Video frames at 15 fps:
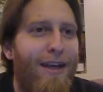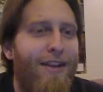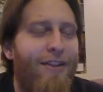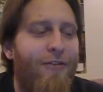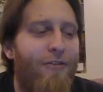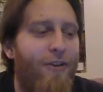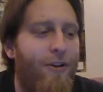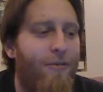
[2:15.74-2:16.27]
The
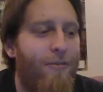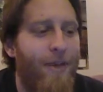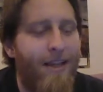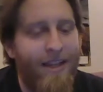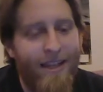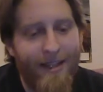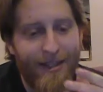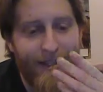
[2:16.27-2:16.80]
film
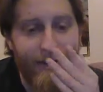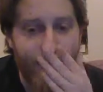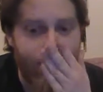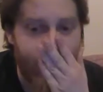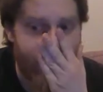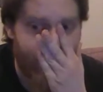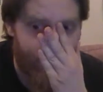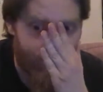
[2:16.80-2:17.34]

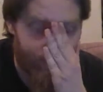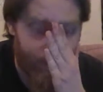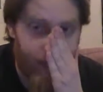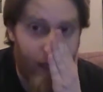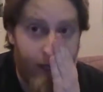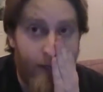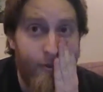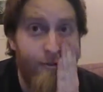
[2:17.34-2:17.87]
is
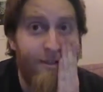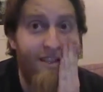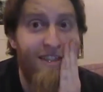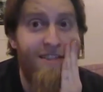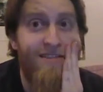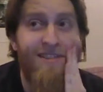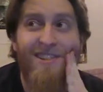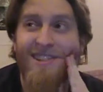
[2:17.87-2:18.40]

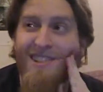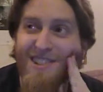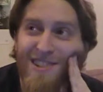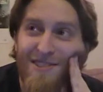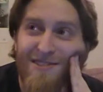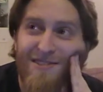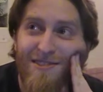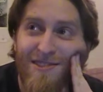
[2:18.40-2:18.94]

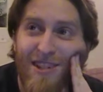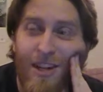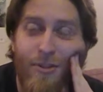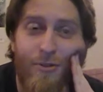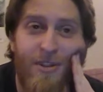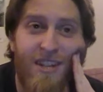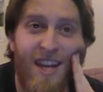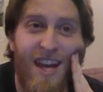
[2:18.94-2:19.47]

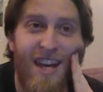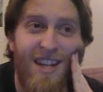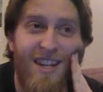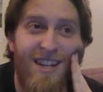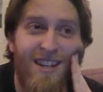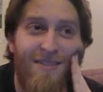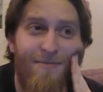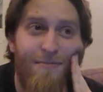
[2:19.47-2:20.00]

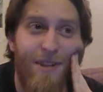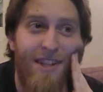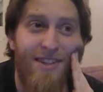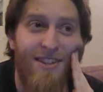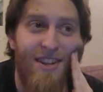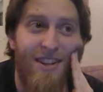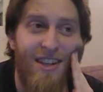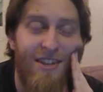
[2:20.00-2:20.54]
110
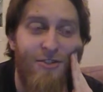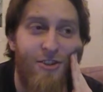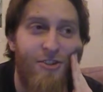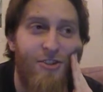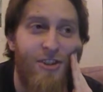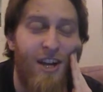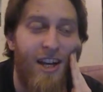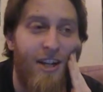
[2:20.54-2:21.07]
minutes, I think, just
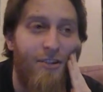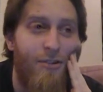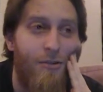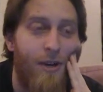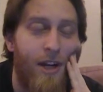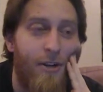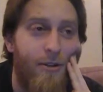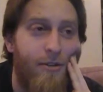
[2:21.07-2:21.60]
shy of
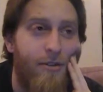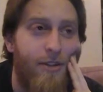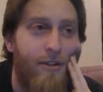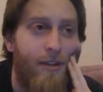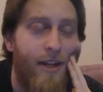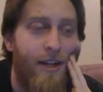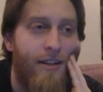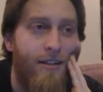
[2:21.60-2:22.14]
2 hours, I know
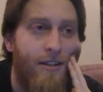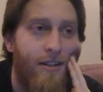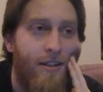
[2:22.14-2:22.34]
that.